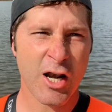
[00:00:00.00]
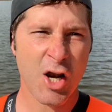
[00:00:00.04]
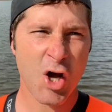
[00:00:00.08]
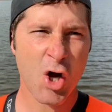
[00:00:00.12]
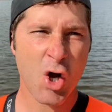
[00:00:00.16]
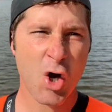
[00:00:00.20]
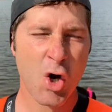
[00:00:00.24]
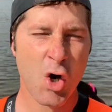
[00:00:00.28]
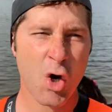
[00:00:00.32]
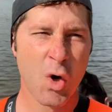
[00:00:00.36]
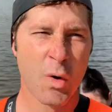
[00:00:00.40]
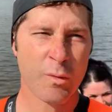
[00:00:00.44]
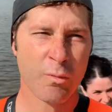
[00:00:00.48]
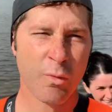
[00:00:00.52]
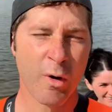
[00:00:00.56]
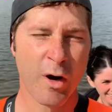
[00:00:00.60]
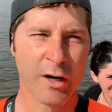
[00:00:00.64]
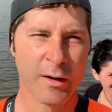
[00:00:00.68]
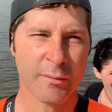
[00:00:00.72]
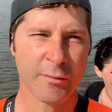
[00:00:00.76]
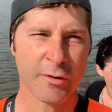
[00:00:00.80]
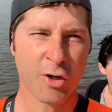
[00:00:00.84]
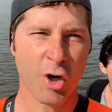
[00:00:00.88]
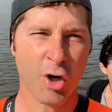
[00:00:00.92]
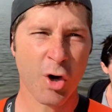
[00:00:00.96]
Hello and
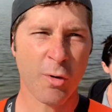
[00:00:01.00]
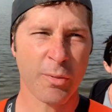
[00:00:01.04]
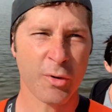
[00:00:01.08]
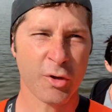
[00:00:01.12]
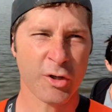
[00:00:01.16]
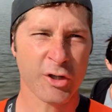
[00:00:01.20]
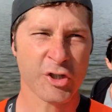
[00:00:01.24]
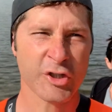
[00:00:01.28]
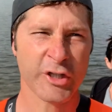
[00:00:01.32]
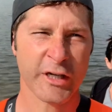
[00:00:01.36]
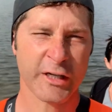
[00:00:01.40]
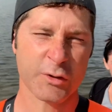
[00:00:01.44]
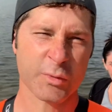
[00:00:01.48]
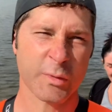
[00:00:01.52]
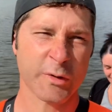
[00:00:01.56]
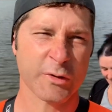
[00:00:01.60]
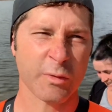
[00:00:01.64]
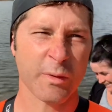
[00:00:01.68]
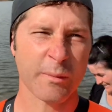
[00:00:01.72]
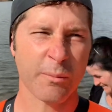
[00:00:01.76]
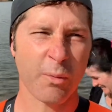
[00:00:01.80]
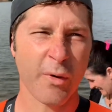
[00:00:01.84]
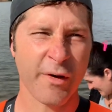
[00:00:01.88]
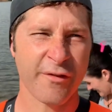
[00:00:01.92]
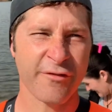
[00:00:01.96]
welcome to Don't Pull the Chicken Switch
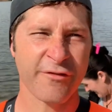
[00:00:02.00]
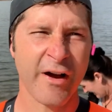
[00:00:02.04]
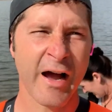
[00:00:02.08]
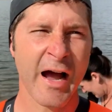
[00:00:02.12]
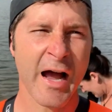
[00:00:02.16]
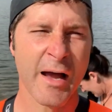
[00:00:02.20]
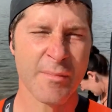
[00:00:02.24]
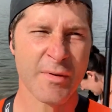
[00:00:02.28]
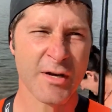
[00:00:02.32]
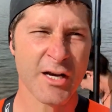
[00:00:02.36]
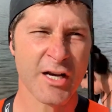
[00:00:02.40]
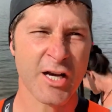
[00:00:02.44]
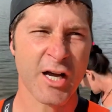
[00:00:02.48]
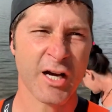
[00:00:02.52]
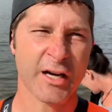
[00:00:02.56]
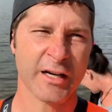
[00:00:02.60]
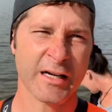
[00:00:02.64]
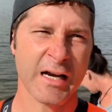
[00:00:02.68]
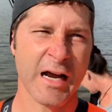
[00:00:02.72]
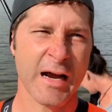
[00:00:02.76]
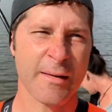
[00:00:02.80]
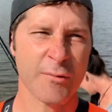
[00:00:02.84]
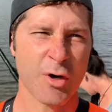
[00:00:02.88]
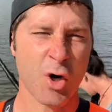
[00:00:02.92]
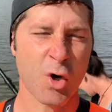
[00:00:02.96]
1.5 Minute
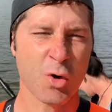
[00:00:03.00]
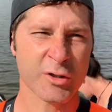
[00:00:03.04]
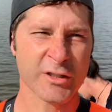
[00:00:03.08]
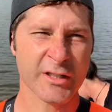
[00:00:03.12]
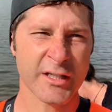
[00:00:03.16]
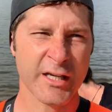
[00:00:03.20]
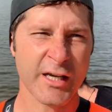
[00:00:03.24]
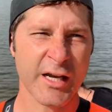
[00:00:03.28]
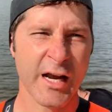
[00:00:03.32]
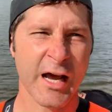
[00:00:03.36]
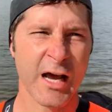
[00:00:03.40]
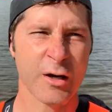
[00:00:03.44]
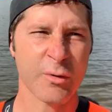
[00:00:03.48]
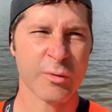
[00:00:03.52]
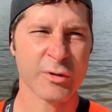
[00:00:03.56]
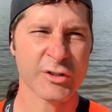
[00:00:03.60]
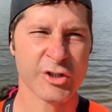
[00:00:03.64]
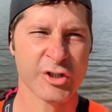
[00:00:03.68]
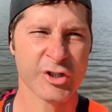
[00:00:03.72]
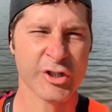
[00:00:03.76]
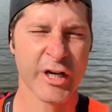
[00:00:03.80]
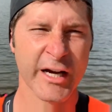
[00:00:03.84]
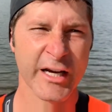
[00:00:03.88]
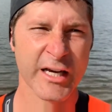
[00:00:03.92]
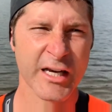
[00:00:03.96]
Nugget. I'm your host Kit
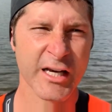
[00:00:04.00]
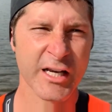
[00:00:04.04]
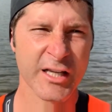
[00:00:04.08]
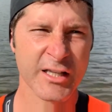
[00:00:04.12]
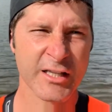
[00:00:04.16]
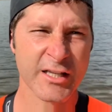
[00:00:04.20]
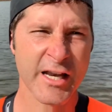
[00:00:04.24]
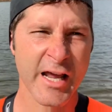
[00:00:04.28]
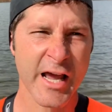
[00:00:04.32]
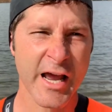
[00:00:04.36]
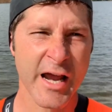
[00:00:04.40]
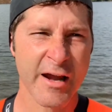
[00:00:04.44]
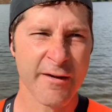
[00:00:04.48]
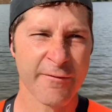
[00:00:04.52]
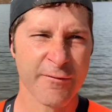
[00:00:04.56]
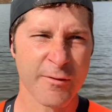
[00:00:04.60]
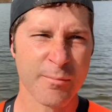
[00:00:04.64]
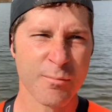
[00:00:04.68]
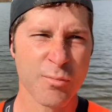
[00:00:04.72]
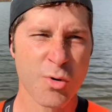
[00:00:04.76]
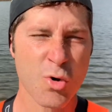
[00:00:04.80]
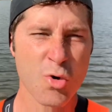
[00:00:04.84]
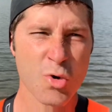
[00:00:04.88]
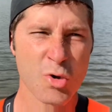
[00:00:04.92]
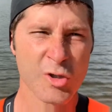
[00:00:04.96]
Olowitz checking in today
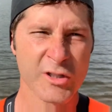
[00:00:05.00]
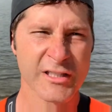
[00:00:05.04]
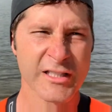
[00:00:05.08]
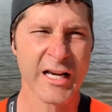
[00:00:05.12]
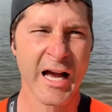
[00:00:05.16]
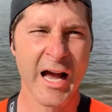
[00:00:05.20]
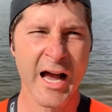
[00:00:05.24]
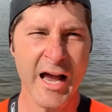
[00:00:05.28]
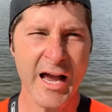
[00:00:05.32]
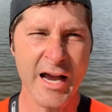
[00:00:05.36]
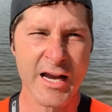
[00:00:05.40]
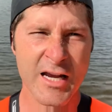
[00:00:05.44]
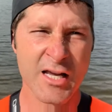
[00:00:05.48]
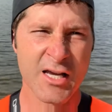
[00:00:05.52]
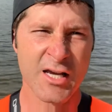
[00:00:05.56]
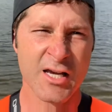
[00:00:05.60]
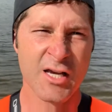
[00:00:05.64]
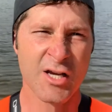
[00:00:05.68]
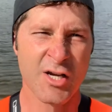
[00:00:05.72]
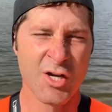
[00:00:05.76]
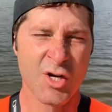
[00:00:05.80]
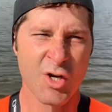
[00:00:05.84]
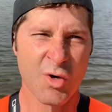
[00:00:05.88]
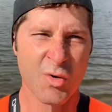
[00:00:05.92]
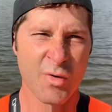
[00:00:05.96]
from poolside.
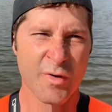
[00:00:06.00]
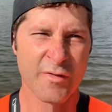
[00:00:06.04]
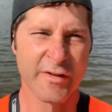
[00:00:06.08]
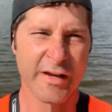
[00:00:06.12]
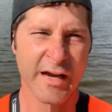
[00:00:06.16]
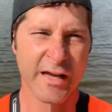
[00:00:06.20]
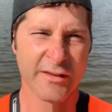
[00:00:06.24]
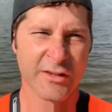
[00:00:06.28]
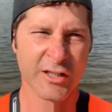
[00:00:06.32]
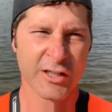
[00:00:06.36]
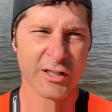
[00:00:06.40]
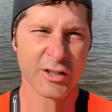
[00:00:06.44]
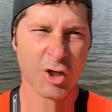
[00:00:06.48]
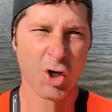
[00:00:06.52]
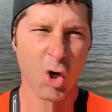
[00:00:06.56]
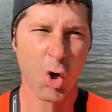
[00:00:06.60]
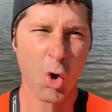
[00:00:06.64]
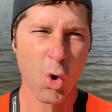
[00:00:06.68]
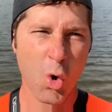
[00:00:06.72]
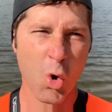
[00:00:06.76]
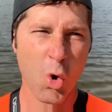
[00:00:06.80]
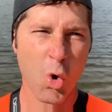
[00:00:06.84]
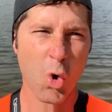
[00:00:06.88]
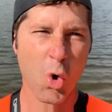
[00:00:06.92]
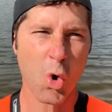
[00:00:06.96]
We've got the
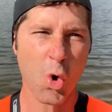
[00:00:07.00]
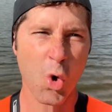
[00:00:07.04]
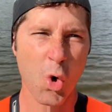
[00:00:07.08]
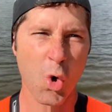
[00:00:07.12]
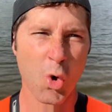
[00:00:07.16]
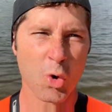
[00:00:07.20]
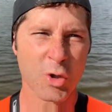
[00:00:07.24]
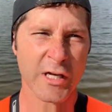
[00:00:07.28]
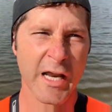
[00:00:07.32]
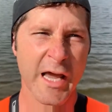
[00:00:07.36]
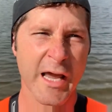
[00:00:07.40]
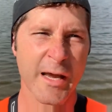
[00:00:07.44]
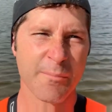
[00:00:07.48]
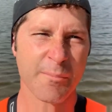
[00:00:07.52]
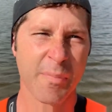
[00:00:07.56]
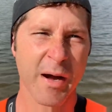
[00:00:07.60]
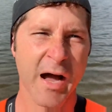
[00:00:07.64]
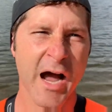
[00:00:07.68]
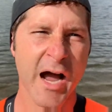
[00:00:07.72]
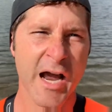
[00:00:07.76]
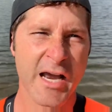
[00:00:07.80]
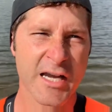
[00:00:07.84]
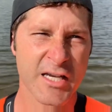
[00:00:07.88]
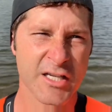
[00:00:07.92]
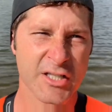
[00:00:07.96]
cold lake
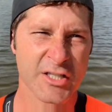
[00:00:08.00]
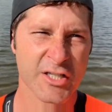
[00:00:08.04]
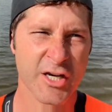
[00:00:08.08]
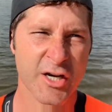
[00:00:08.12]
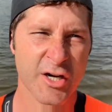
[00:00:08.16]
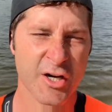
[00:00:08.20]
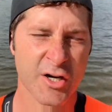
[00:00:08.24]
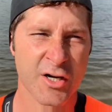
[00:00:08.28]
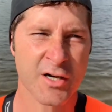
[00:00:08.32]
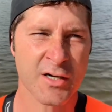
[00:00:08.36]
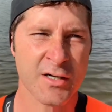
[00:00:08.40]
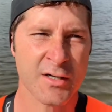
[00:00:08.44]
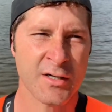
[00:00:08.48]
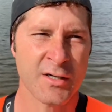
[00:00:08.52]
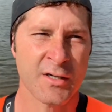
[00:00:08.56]
behind us here.